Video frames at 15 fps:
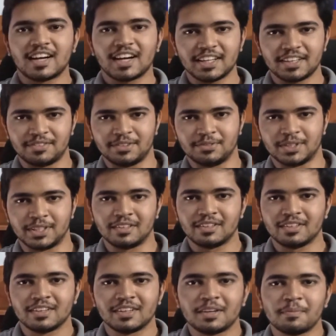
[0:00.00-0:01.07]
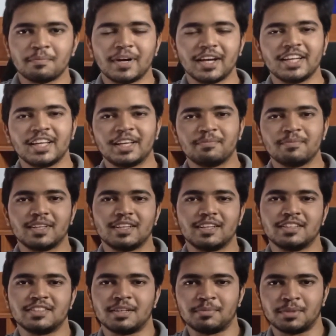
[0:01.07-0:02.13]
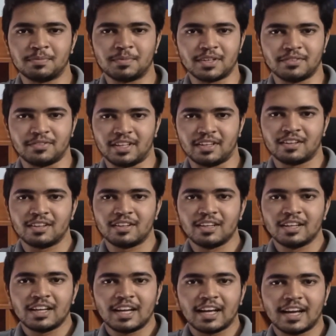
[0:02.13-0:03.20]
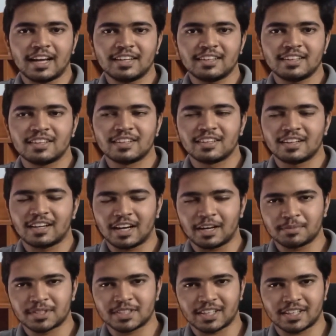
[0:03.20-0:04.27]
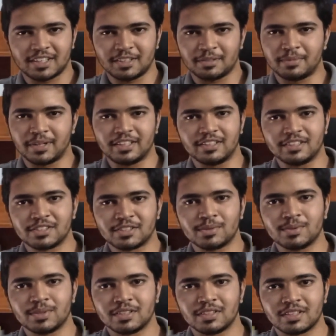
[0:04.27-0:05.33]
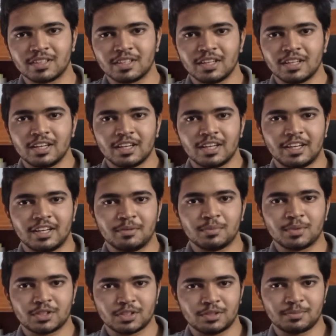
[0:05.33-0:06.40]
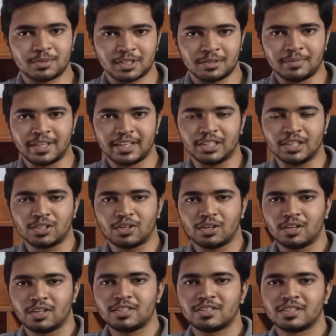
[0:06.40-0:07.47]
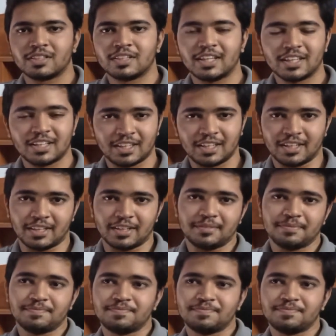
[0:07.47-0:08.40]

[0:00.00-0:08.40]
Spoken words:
Hi everyone, my name is Aman Praveen and I am a second year medical student in Muthukumaran Medical College in India.